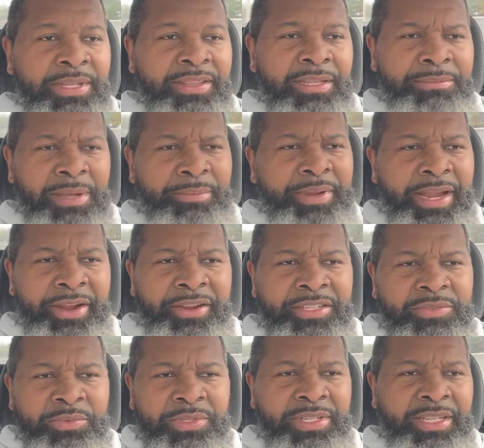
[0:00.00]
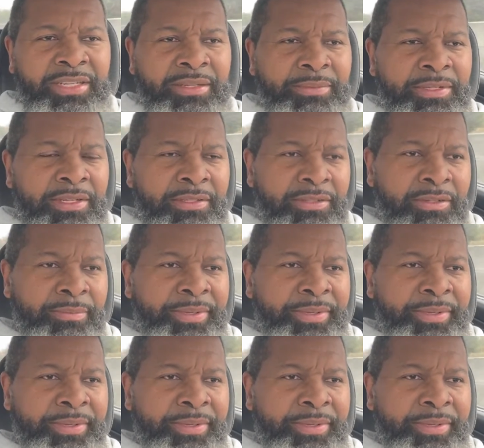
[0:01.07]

I think my parents would eat them a little